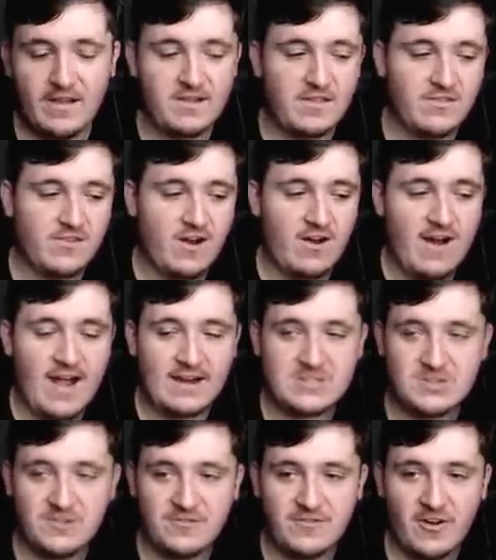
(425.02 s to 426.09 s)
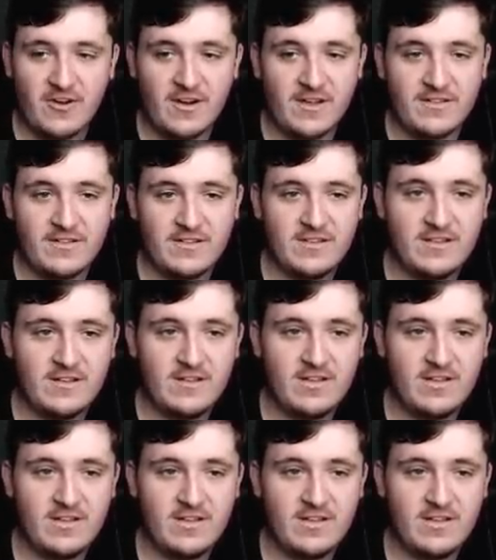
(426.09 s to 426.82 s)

I feel like these are actual furries.